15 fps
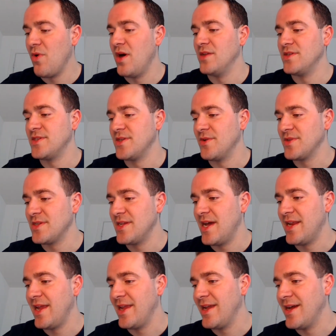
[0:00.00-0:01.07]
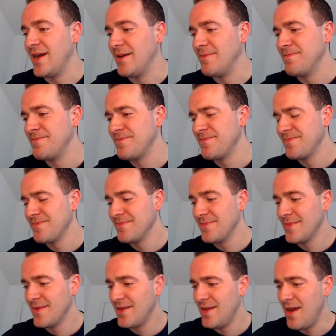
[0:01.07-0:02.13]
so it's not a
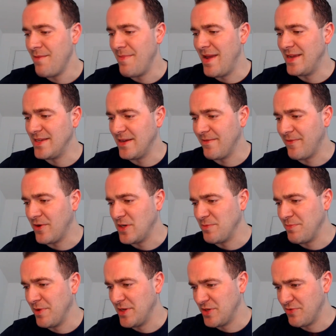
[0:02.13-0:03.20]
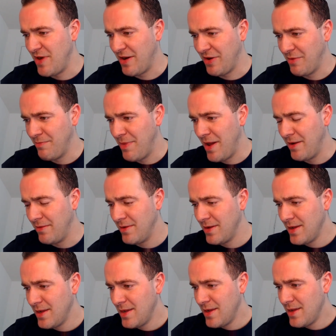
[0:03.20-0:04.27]
amazing first place record, but
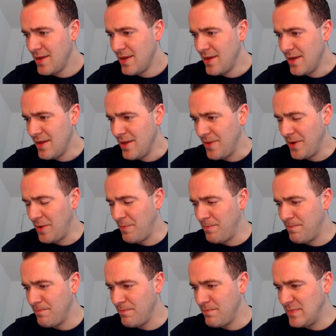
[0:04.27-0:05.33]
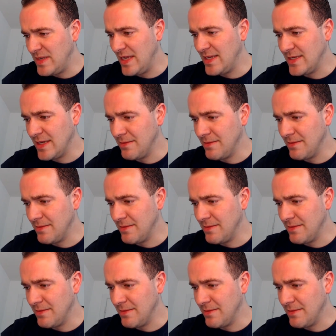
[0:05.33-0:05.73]
they're decent.